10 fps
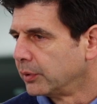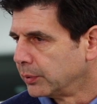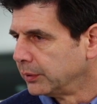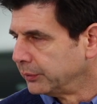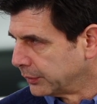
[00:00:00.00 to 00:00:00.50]
every
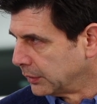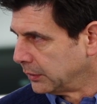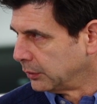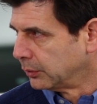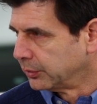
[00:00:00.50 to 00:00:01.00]

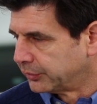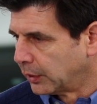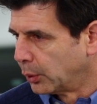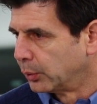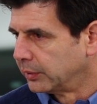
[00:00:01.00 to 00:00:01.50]
redesign, you know, it's
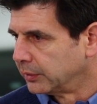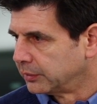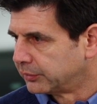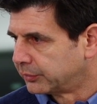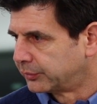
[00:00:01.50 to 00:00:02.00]
slower
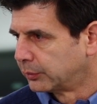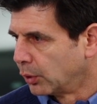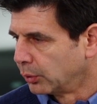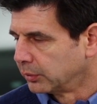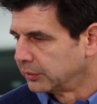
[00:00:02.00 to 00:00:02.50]
and it's
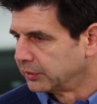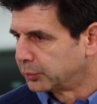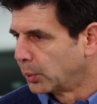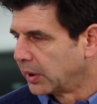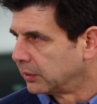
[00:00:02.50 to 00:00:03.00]
longer and
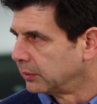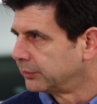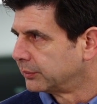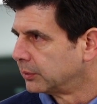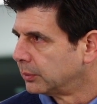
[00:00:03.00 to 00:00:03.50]
it's
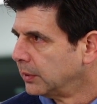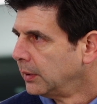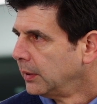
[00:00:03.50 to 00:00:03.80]
wider. So,